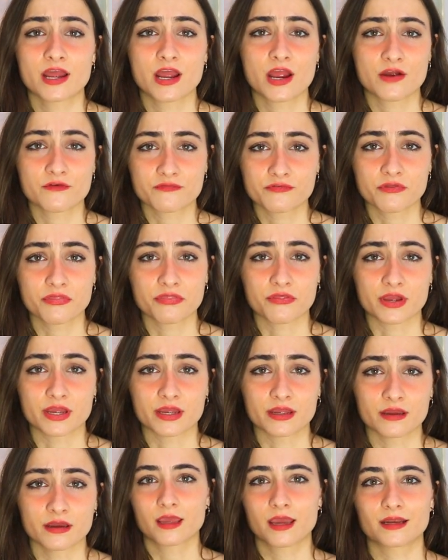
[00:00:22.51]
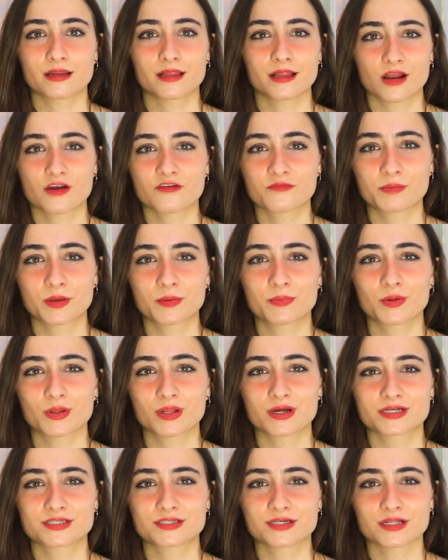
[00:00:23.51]
everything and a lot of people
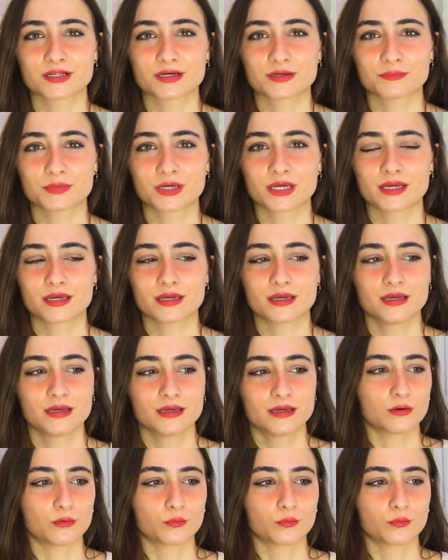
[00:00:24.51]
are telling me